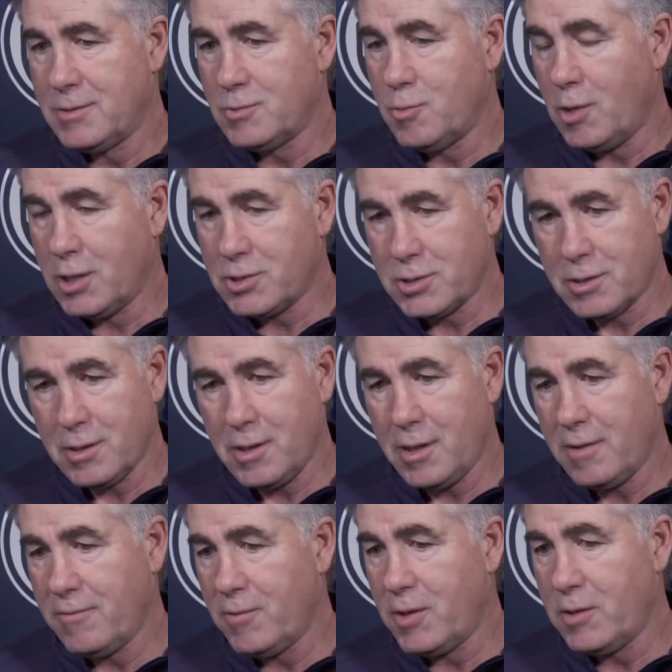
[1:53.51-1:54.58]
watching a
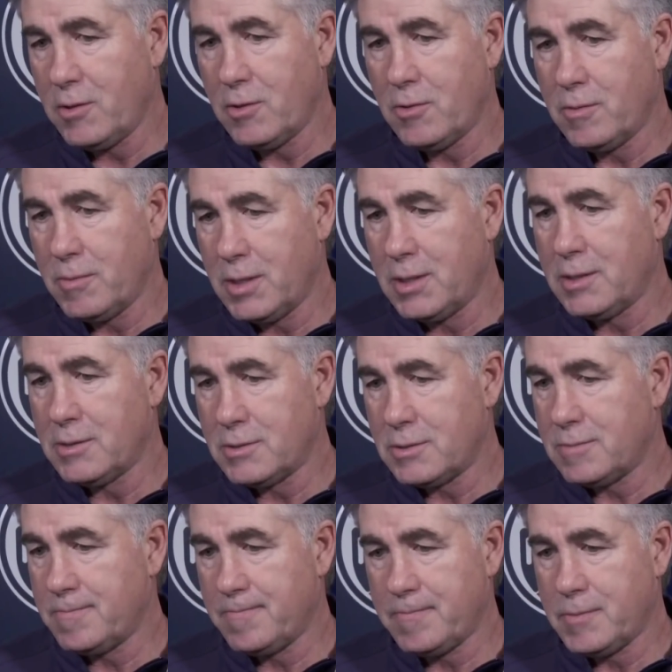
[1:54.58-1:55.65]
lot of video. I mean,
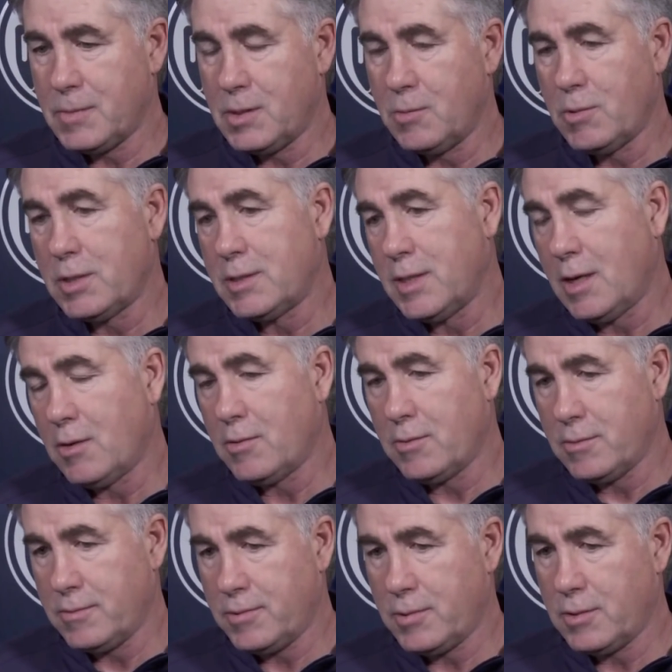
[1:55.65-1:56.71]
he went
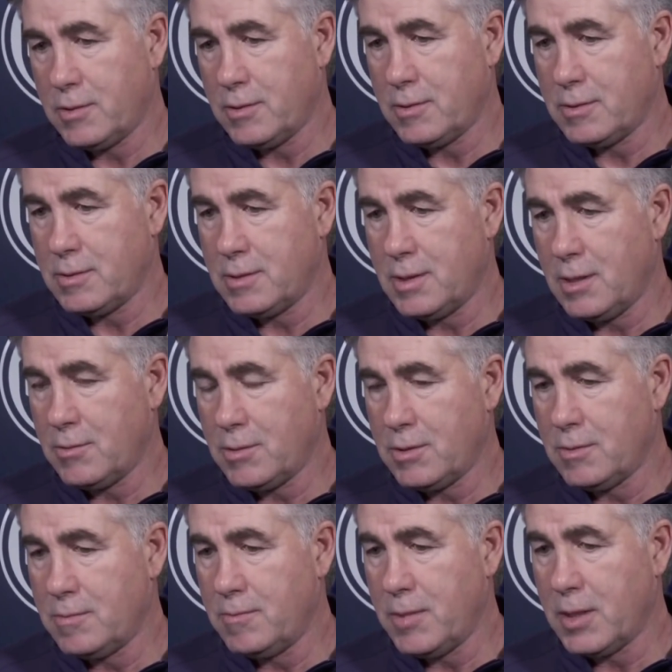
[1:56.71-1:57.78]
down
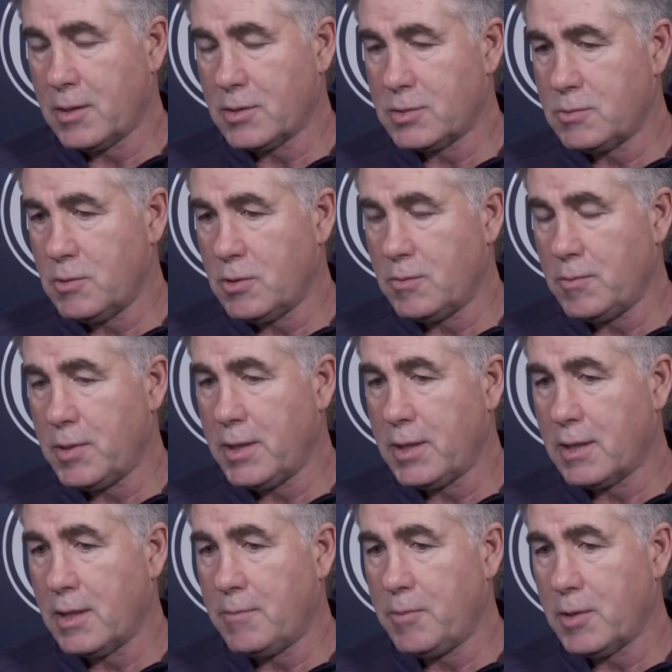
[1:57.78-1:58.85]
to Bakersfield and played
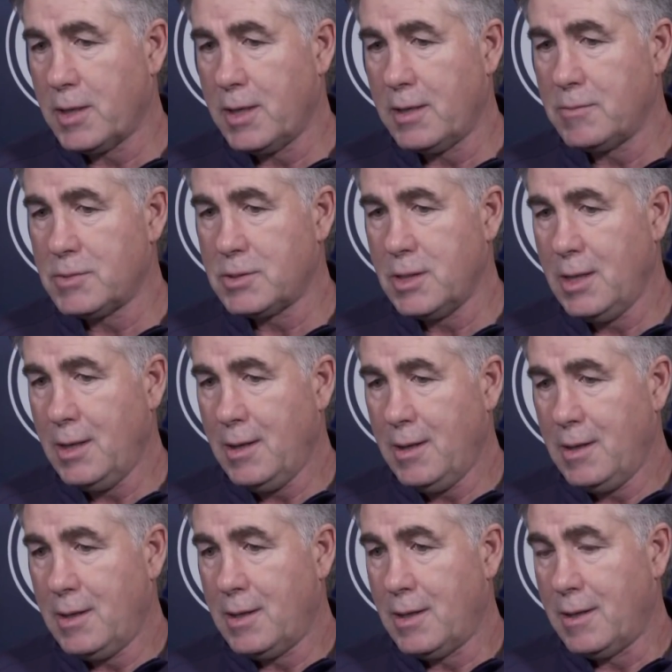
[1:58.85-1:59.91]
a couple games.
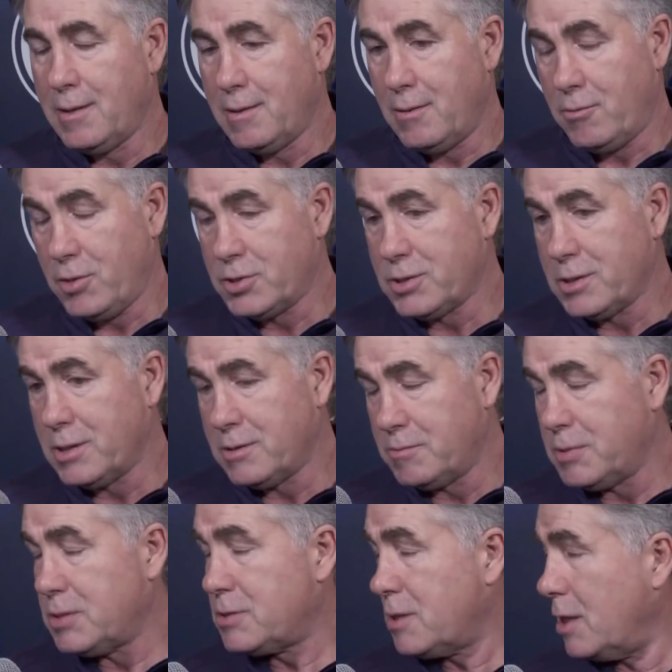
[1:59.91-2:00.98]
Originally had
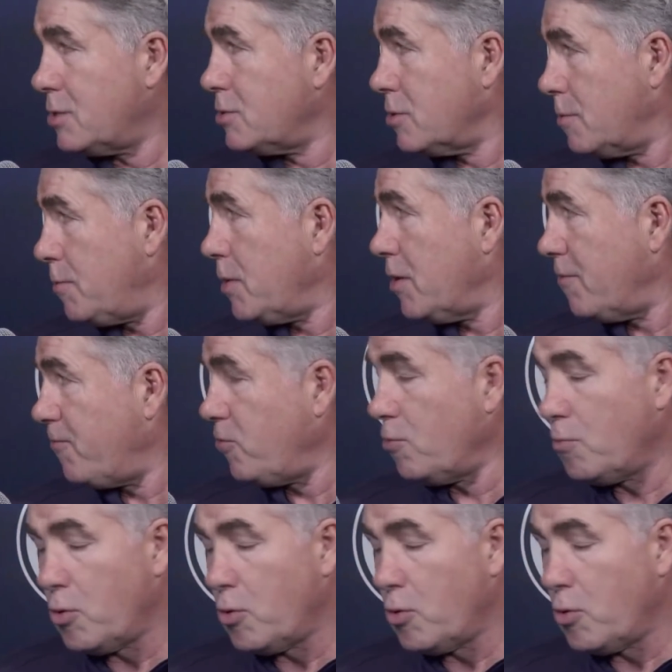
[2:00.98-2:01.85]
been scheduled to play a few